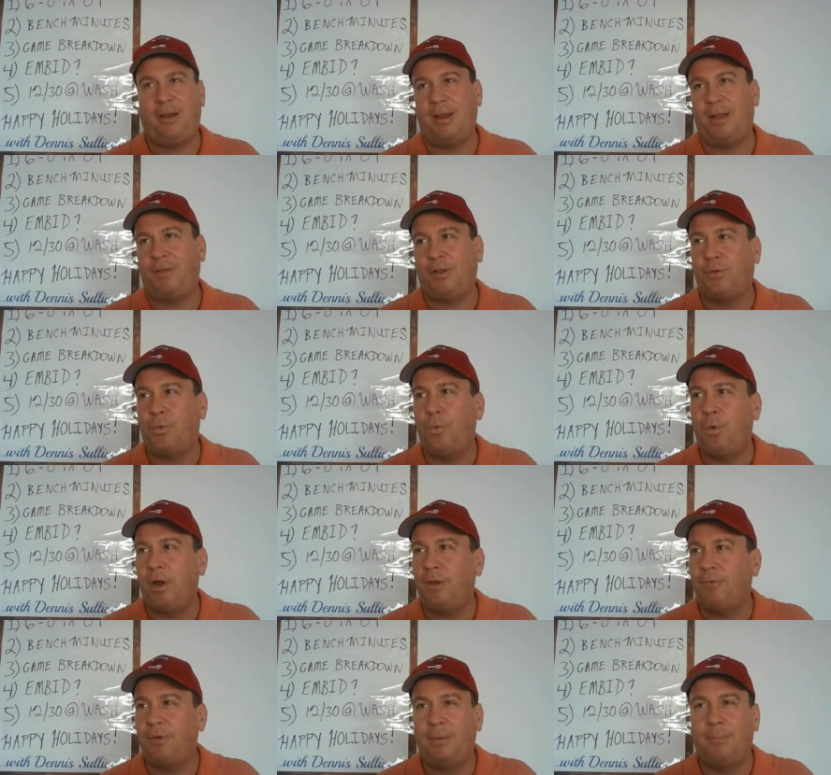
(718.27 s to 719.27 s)
He had like
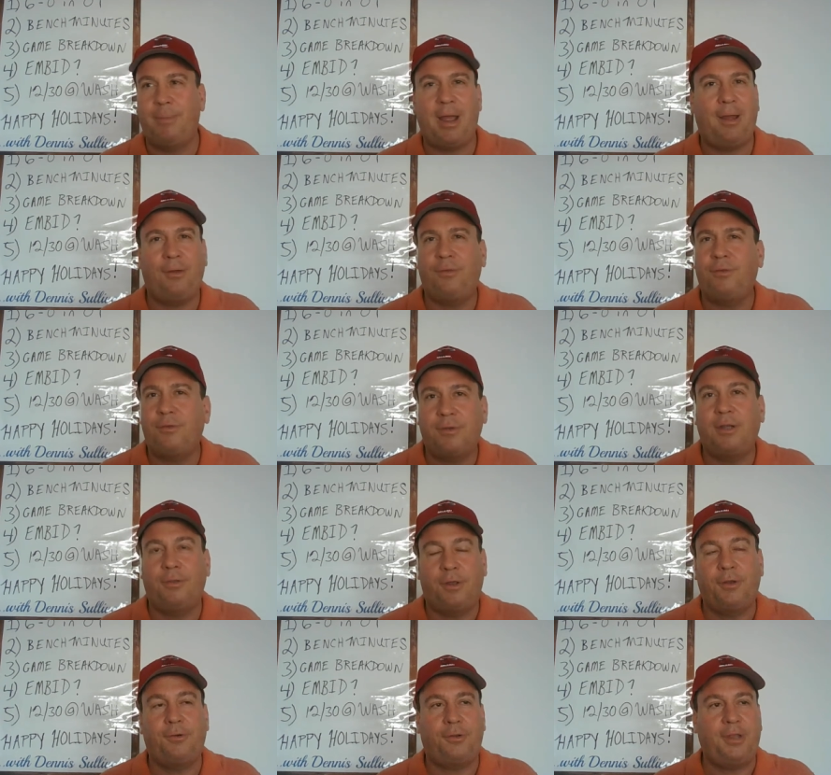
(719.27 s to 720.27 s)
20 rebounds. He
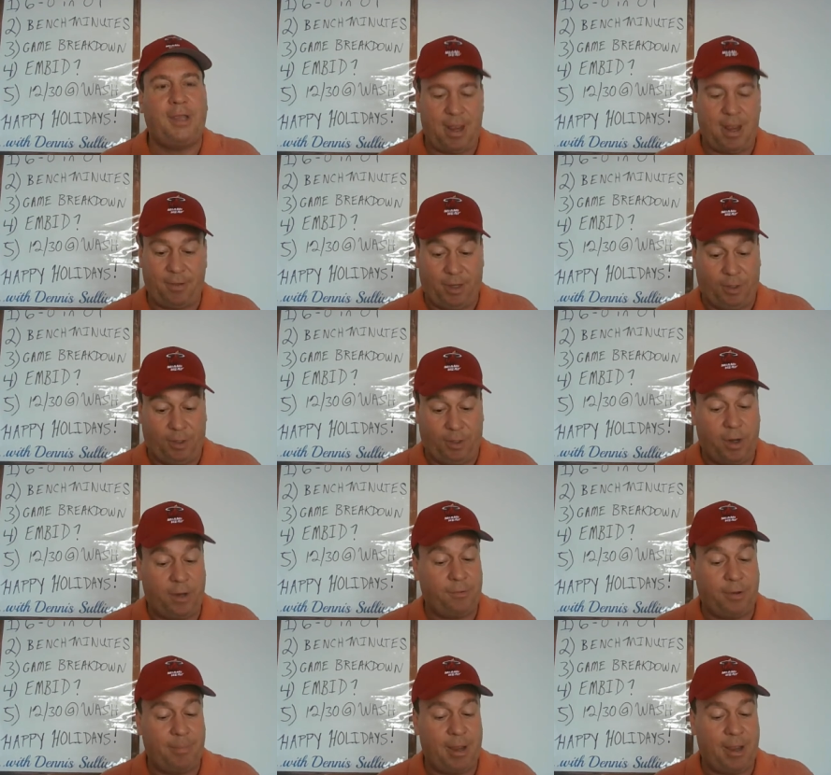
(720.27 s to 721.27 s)
literally had like 20
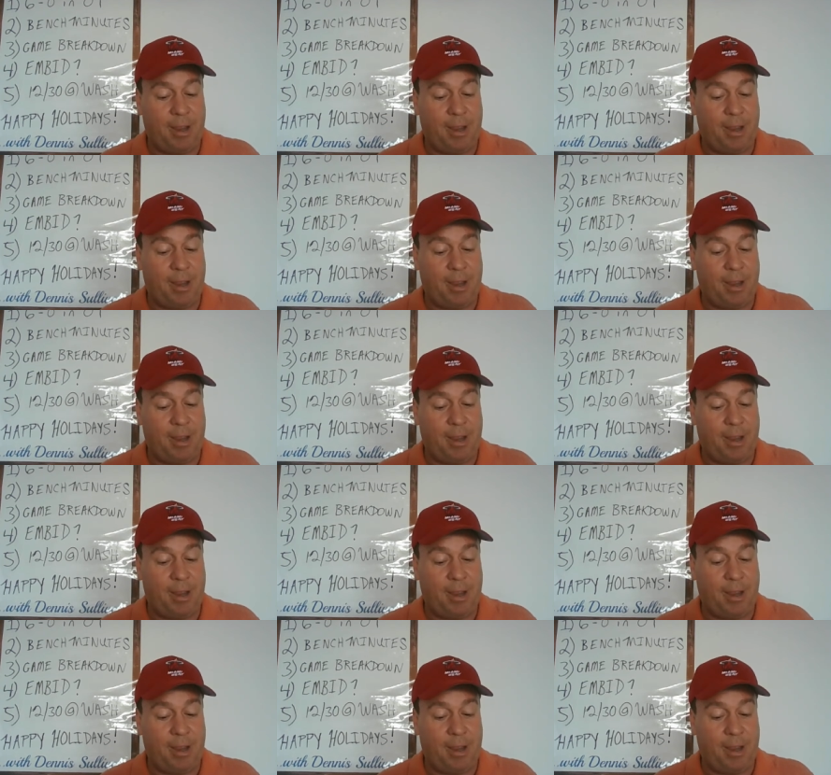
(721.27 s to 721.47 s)
rebounds.